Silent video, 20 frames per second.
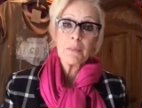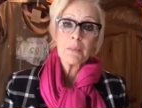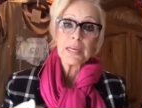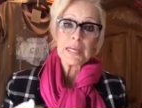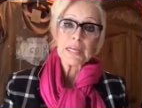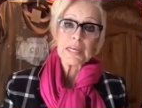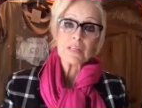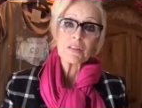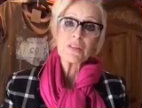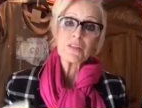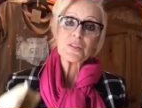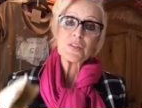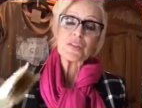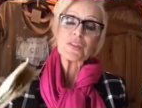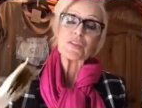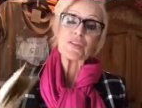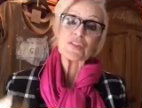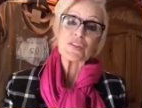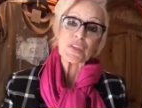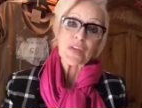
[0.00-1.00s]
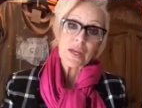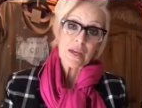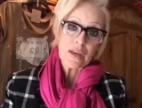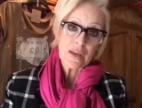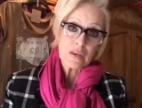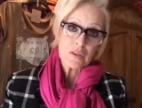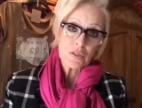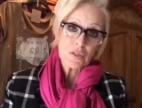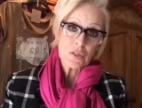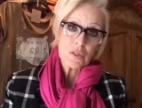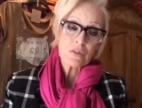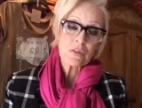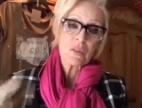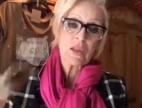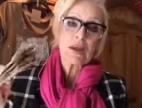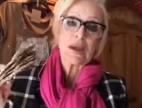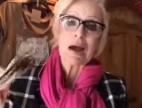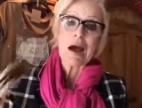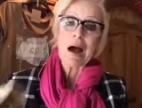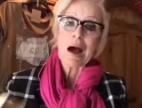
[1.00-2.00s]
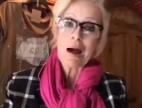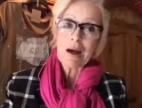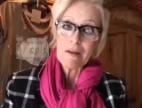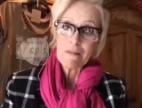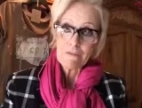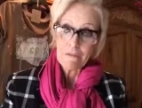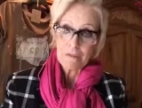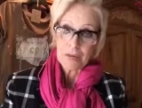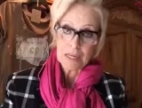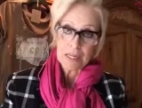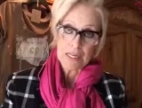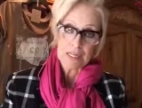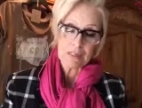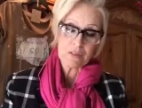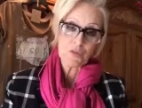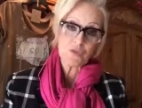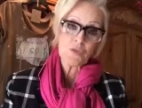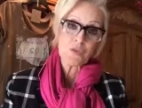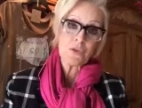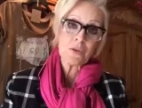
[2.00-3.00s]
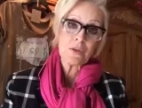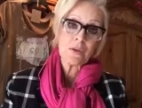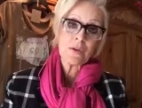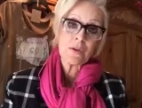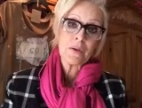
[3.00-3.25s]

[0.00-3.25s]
begin to discuss the confidence